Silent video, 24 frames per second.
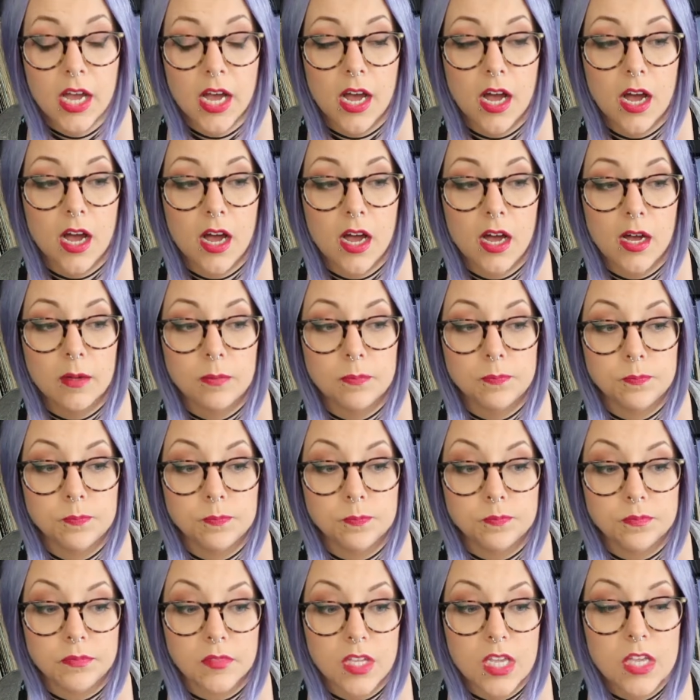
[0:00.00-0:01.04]

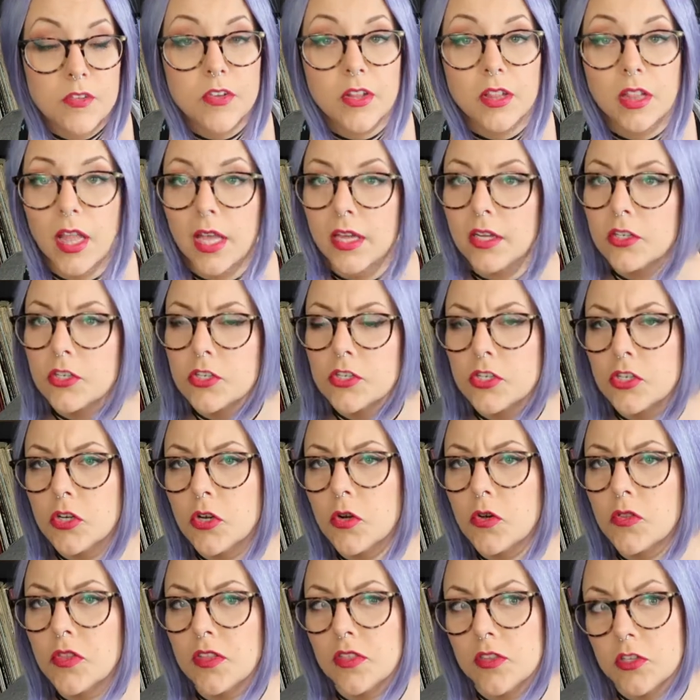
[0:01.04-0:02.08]
Even lighter
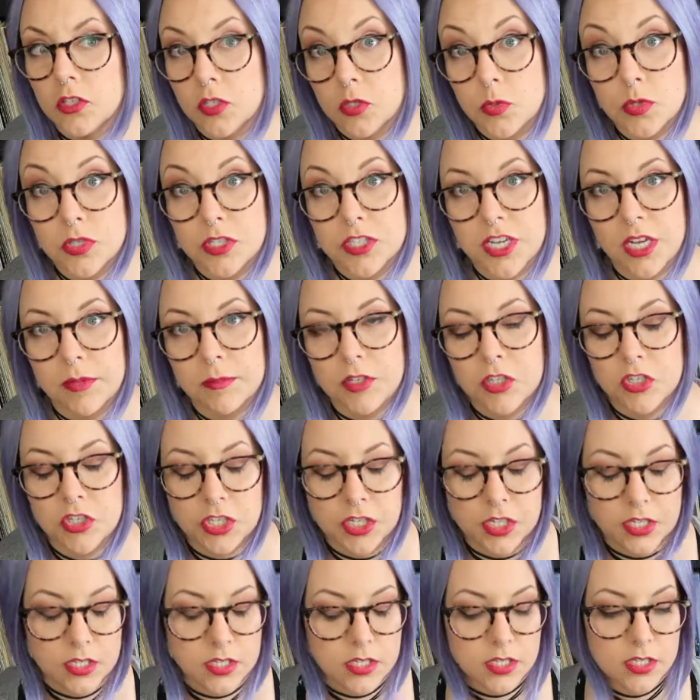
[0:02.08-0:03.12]
so than the Suicide
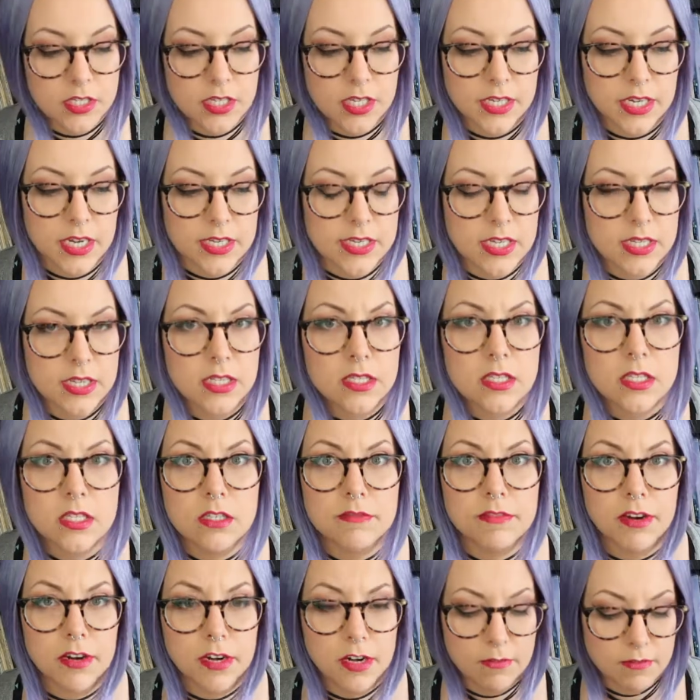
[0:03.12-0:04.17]
Machines, because like I said, this is
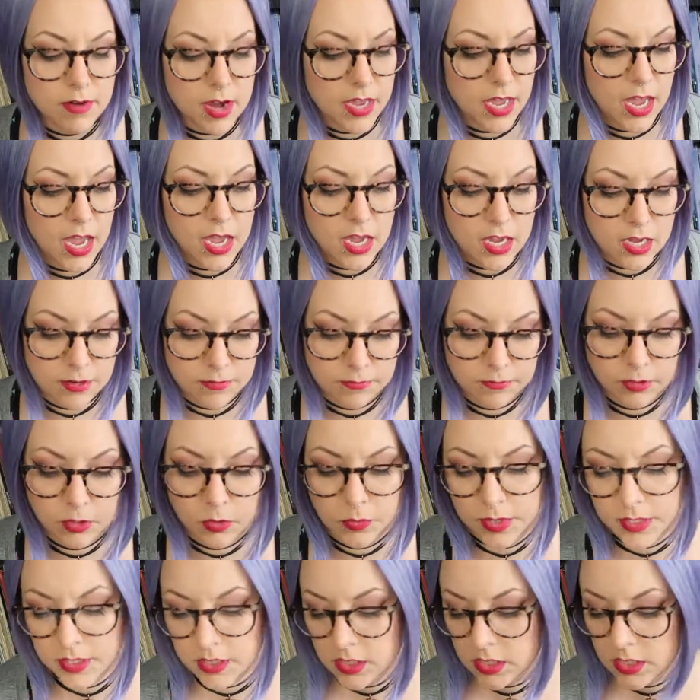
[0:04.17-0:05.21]
very reggae
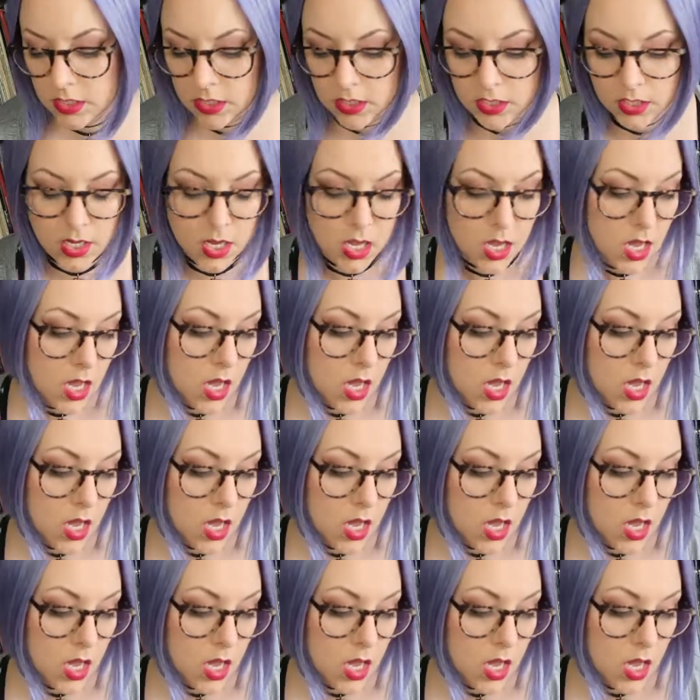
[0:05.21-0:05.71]
influenced